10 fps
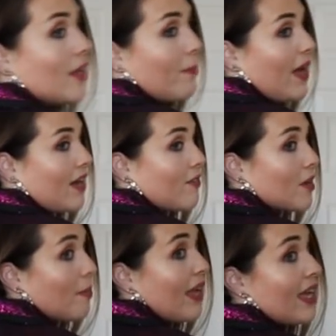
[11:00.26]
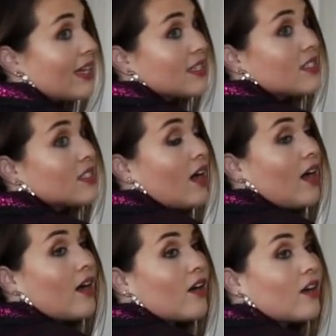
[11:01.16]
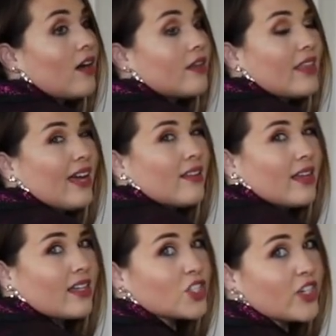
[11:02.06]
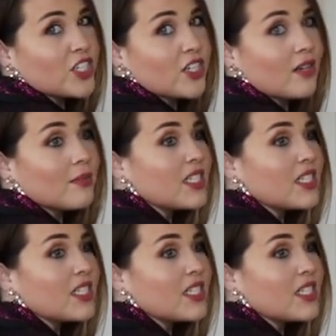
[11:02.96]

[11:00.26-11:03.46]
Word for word: The back of the pants are that like a stretchier